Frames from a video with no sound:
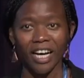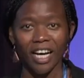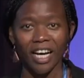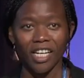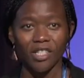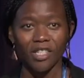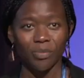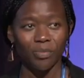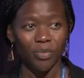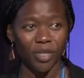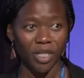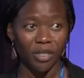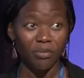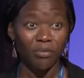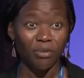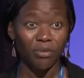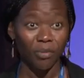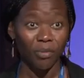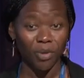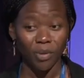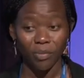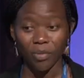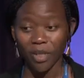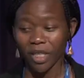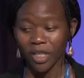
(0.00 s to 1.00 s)
has been
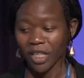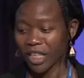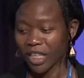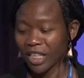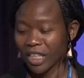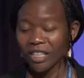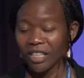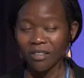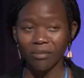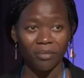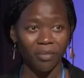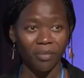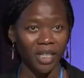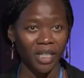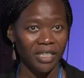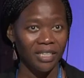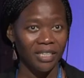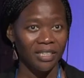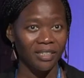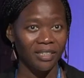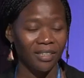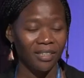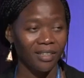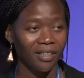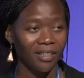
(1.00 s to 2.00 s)
from the beginning,
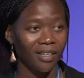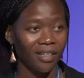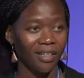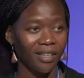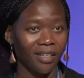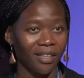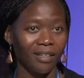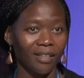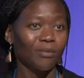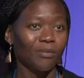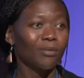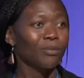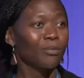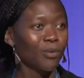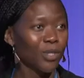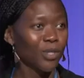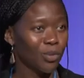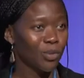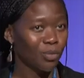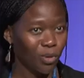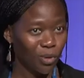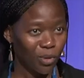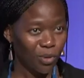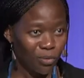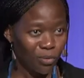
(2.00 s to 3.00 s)
but he
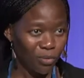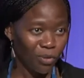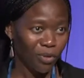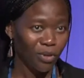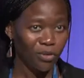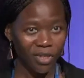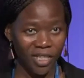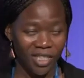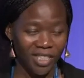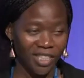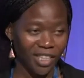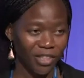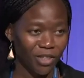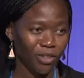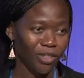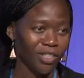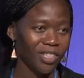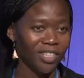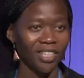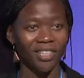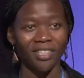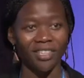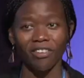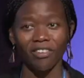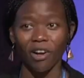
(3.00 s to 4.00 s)
was booked for three
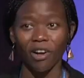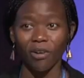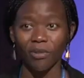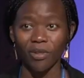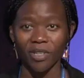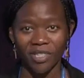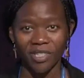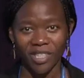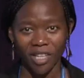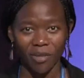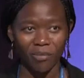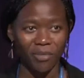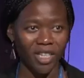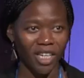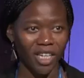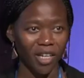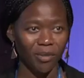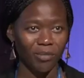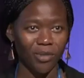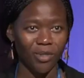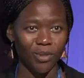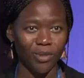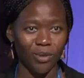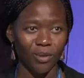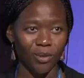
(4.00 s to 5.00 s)
sessions at around the same
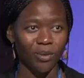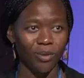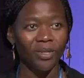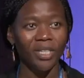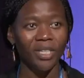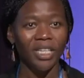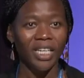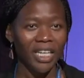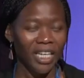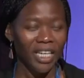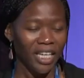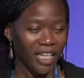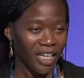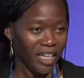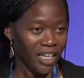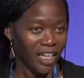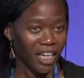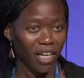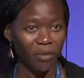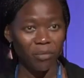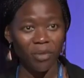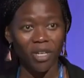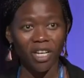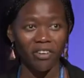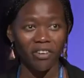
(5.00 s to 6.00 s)
time. So he
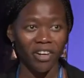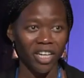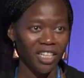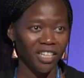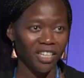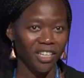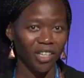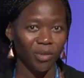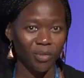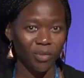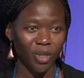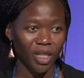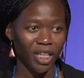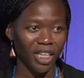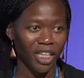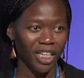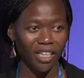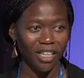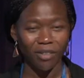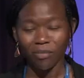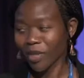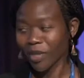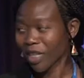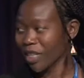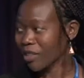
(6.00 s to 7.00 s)
came here right at the
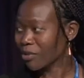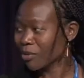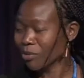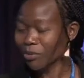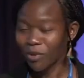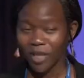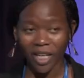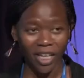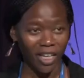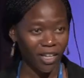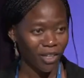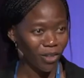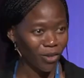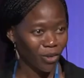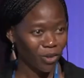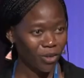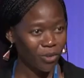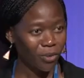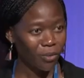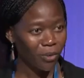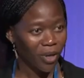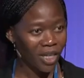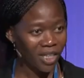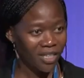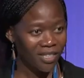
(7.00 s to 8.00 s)
beginning, but we had
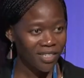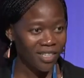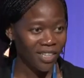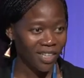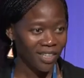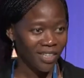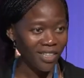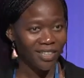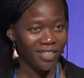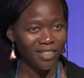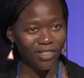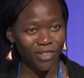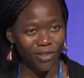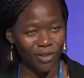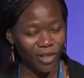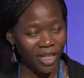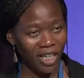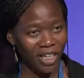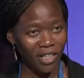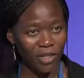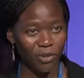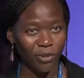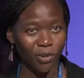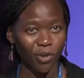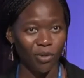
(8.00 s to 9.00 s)
not quite started, so he
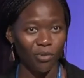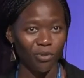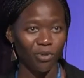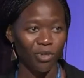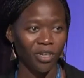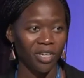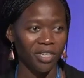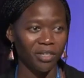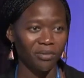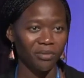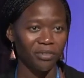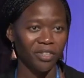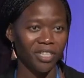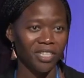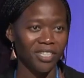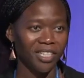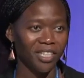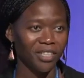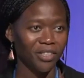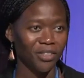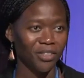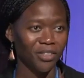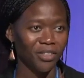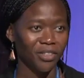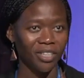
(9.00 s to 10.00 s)
had to go for a different
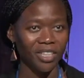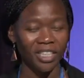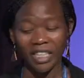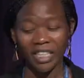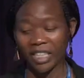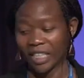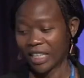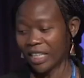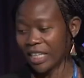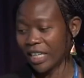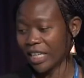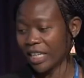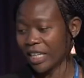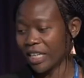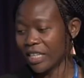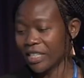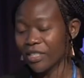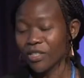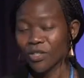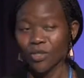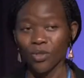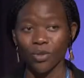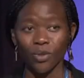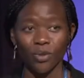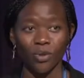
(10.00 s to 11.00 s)
session.
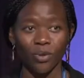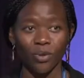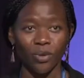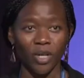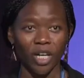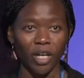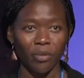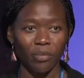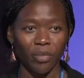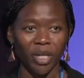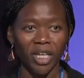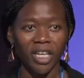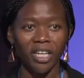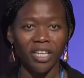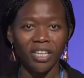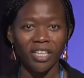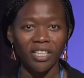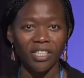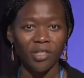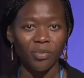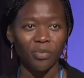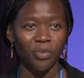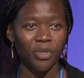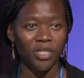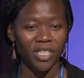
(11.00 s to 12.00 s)
So I'm making
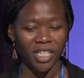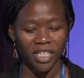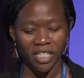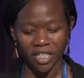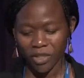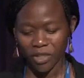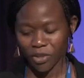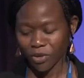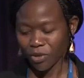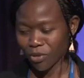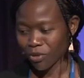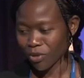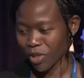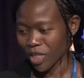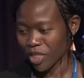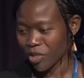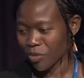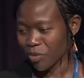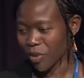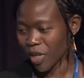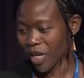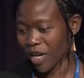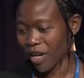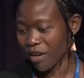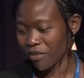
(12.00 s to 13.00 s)
this presentation on his
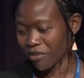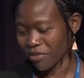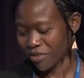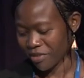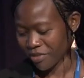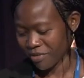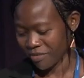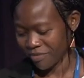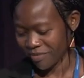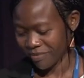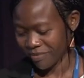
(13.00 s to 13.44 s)
behalf.